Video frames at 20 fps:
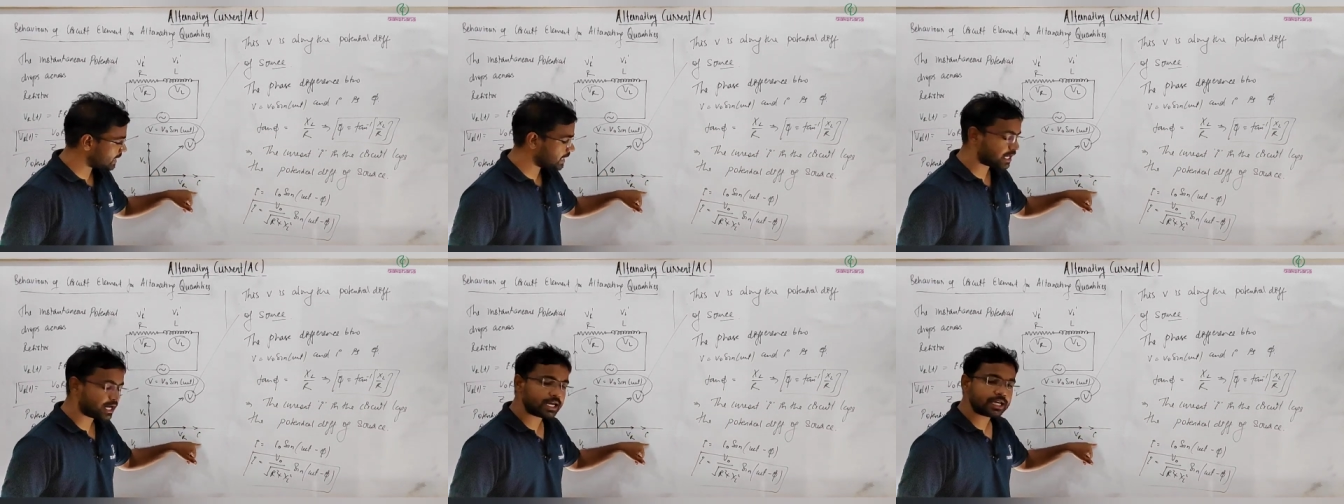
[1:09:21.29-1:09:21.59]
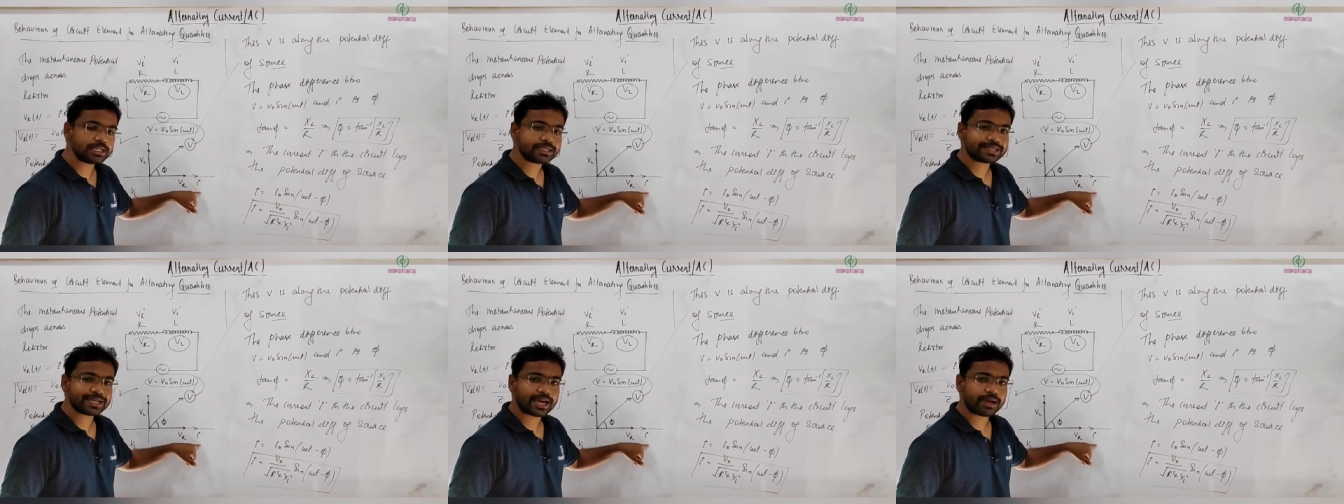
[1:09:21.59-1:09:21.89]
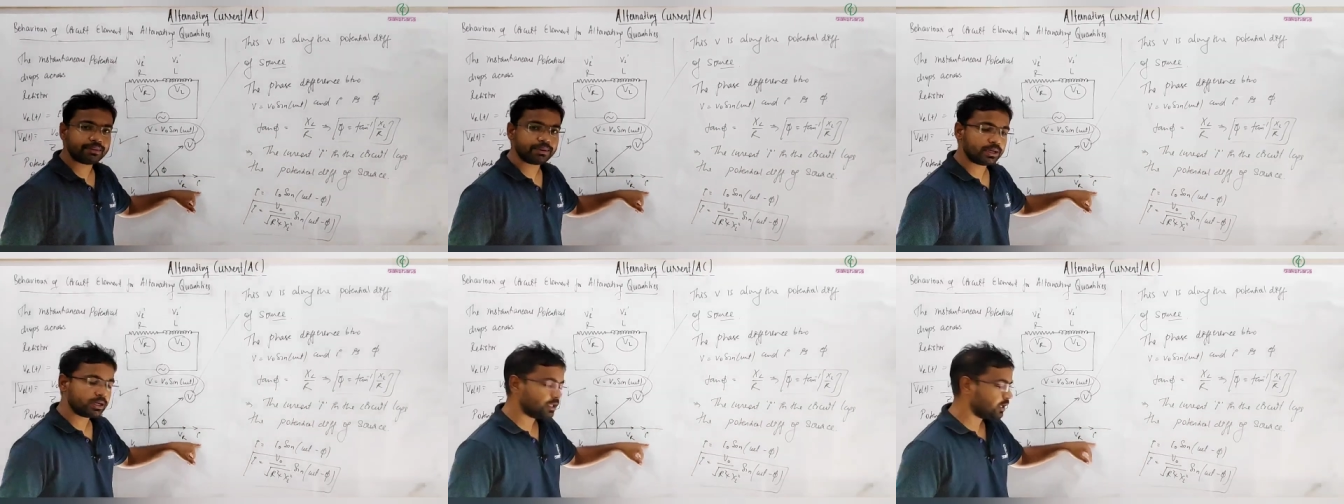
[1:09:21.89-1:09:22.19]
current is
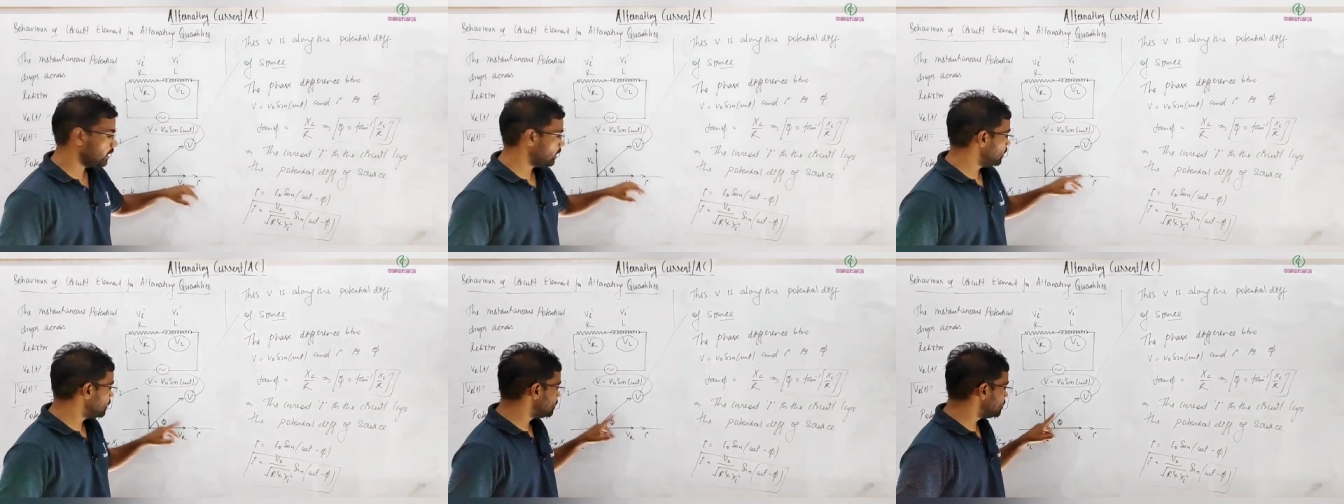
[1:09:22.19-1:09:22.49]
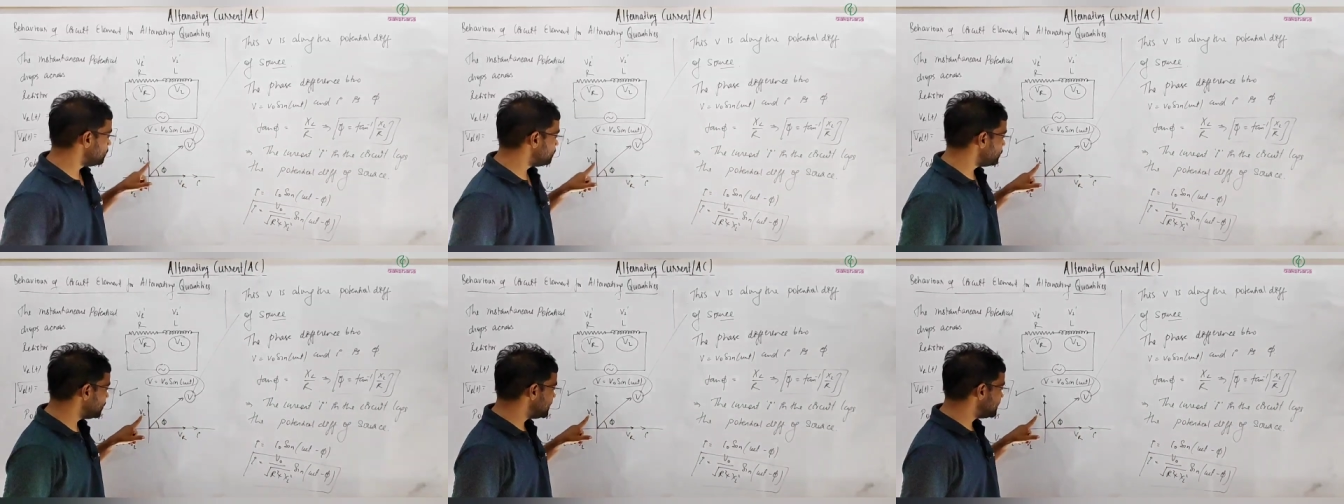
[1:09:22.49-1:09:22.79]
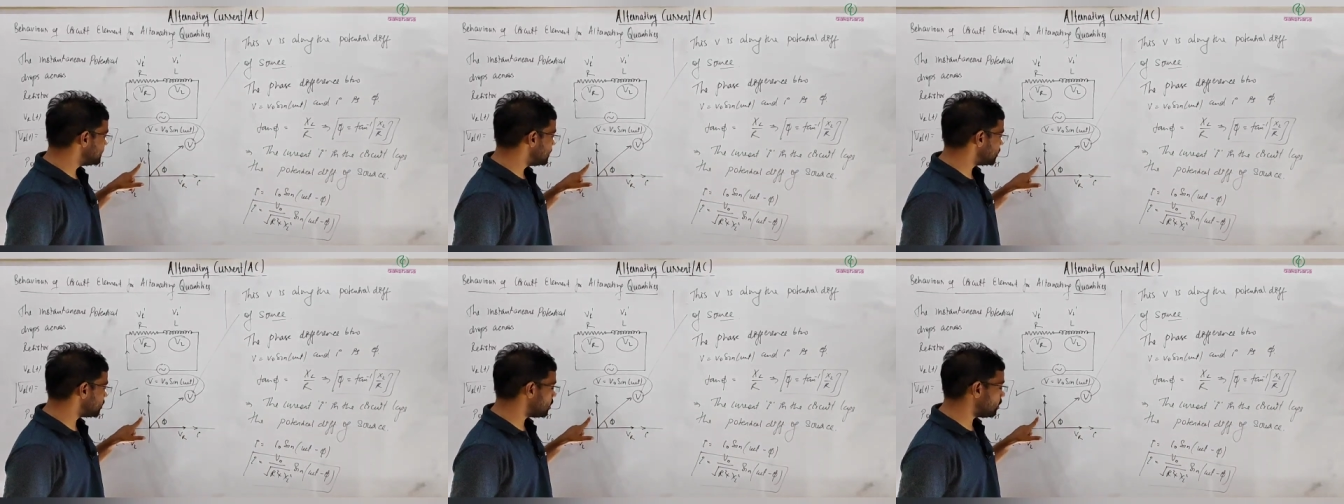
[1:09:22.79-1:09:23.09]
having, the
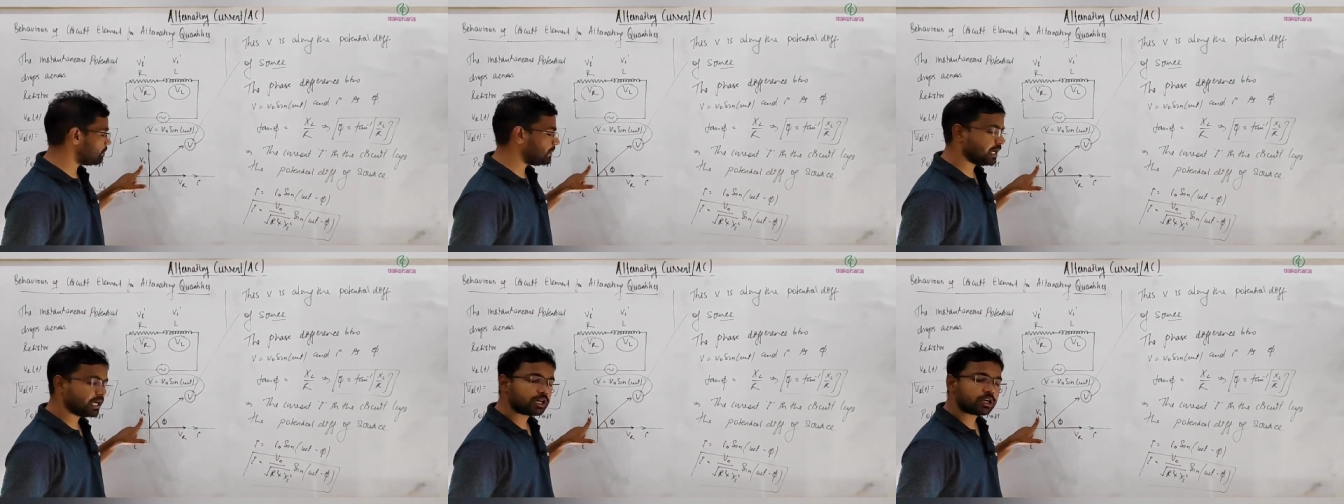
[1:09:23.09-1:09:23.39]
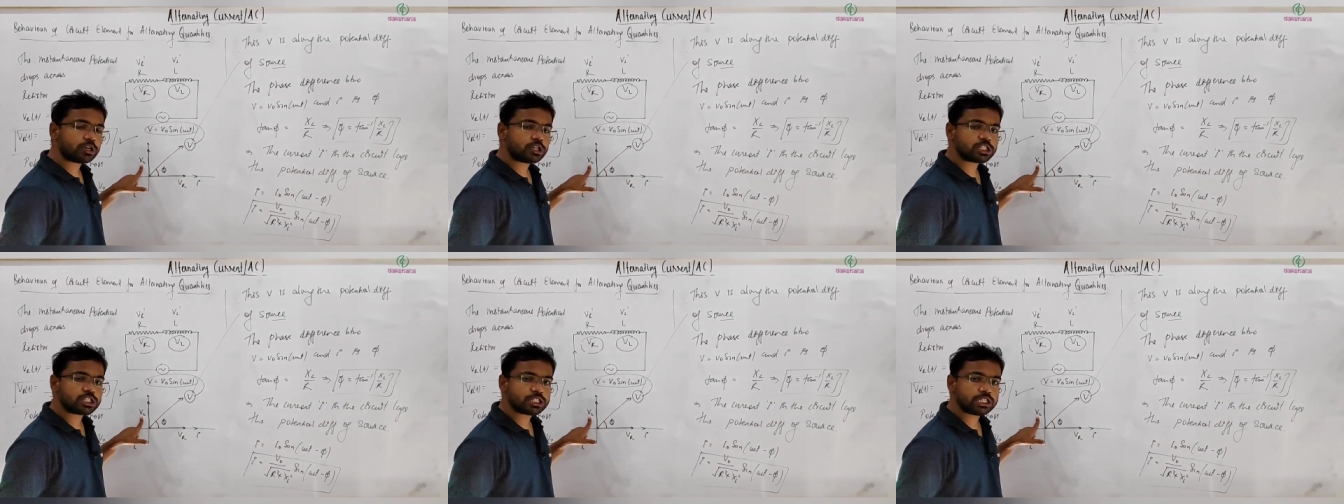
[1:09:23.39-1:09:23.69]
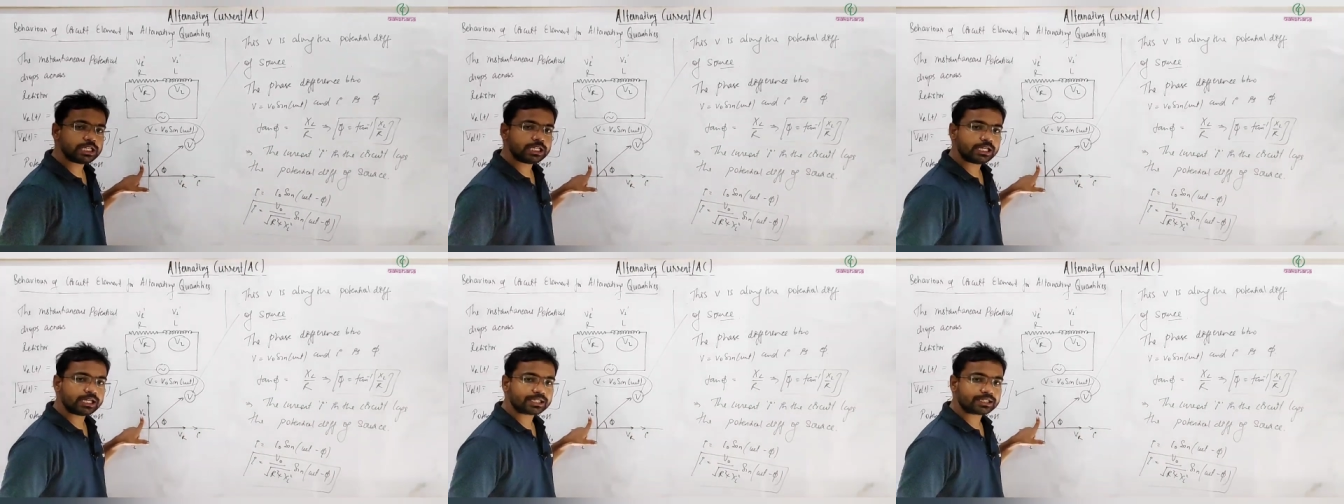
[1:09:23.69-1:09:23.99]
potential drop across
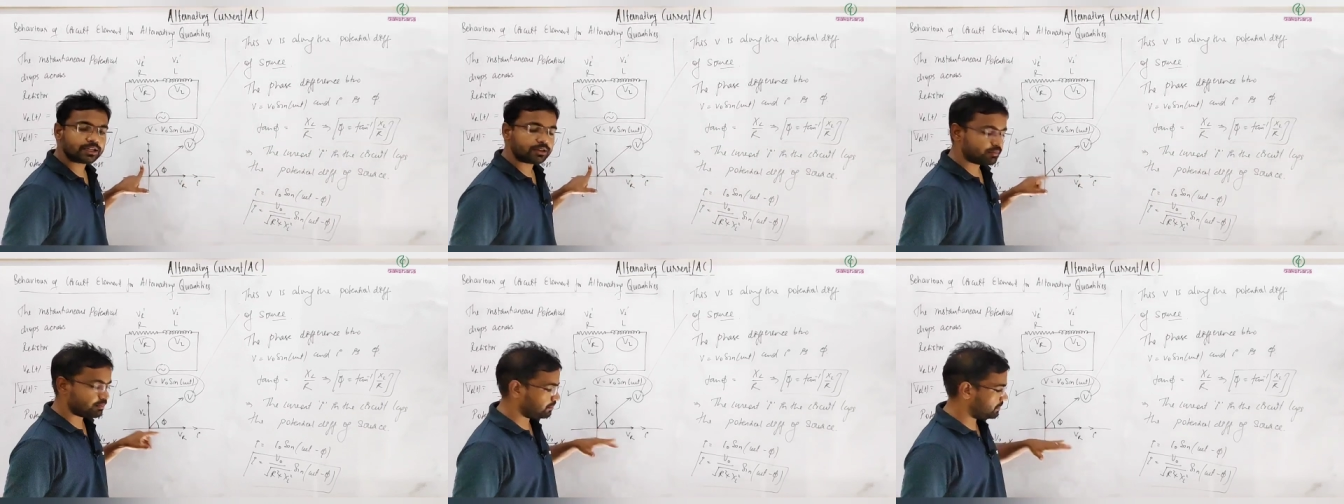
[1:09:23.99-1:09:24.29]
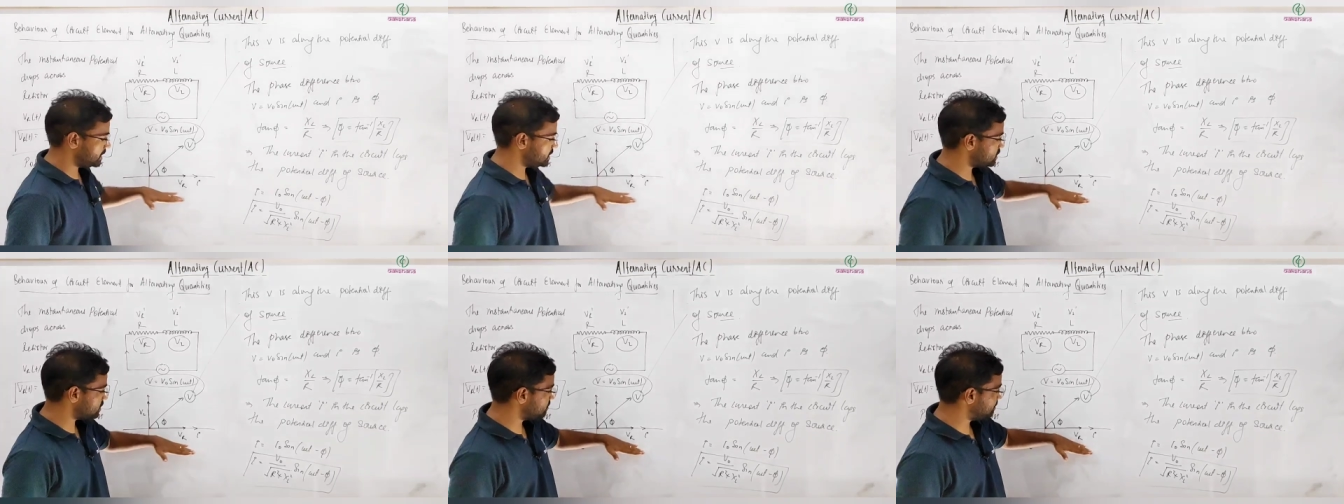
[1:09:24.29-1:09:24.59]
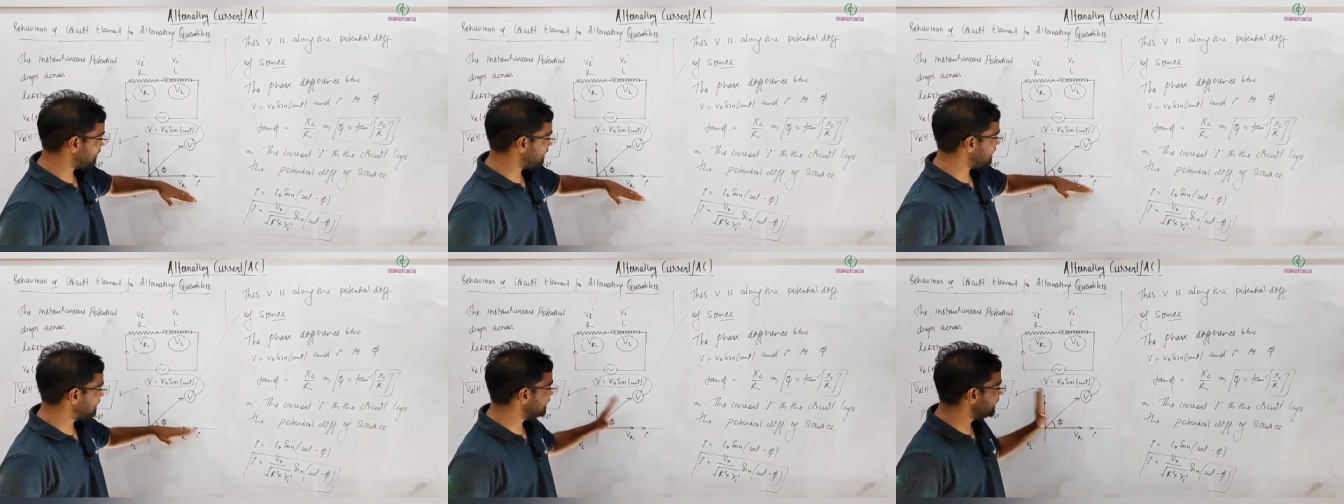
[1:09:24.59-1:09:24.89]
inductor must
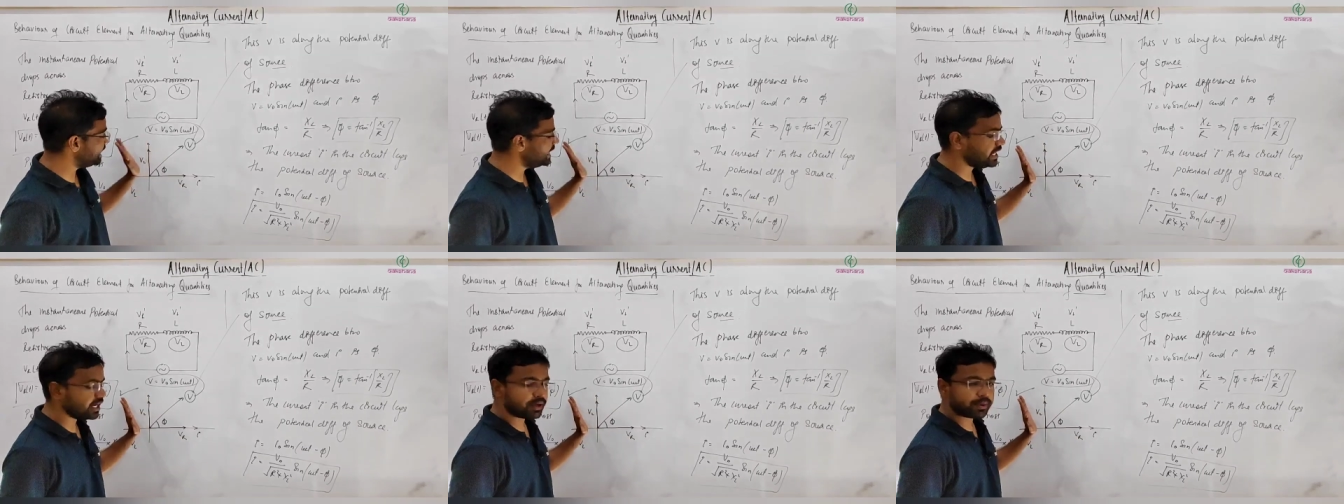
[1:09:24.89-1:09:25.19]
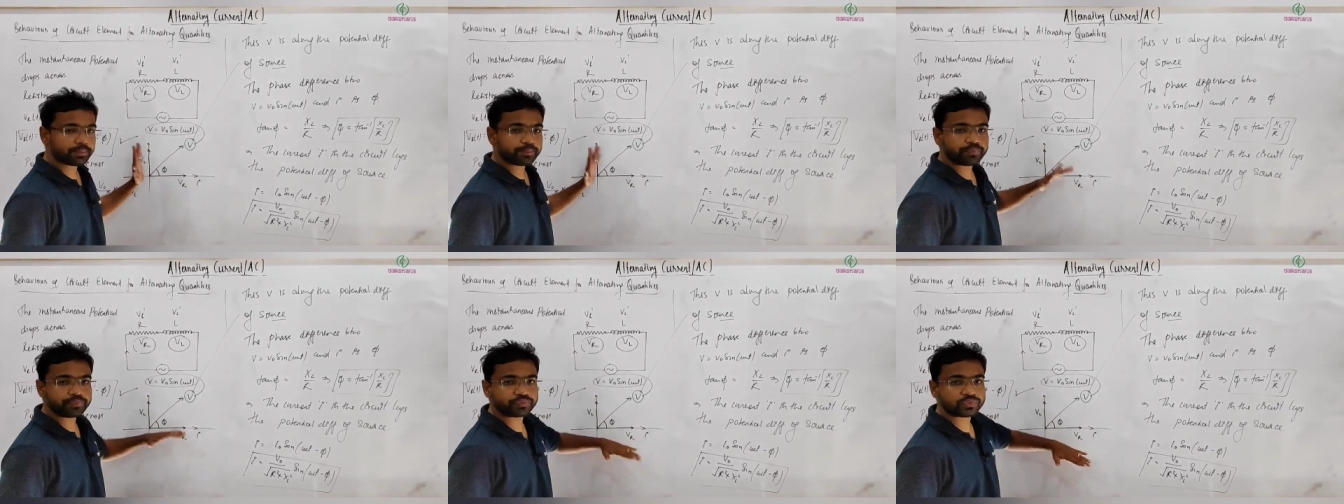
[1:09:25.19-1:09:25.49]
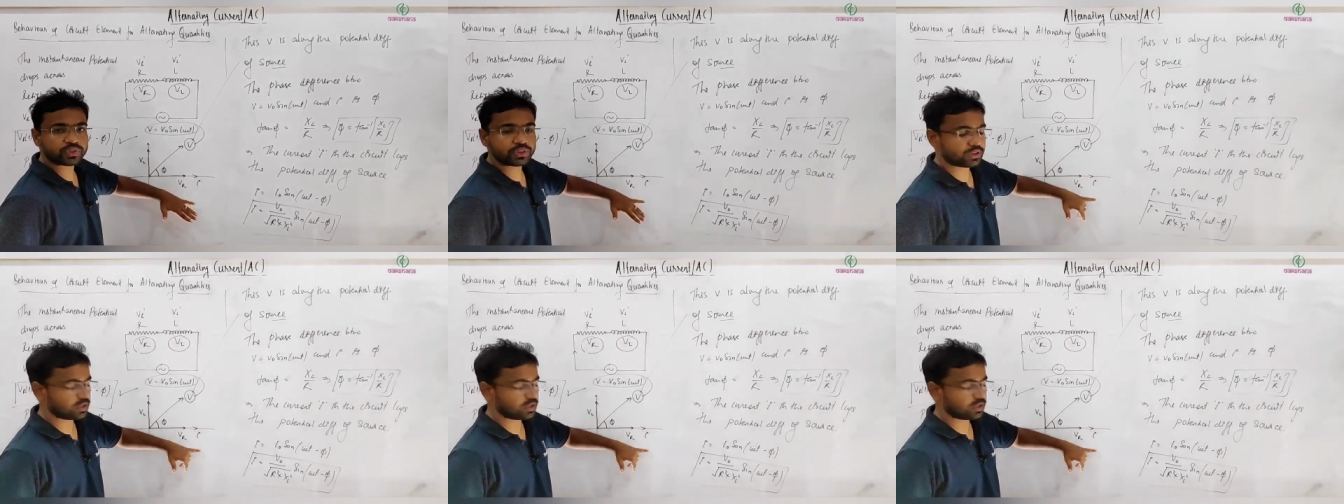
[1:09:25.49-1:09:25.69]
be leading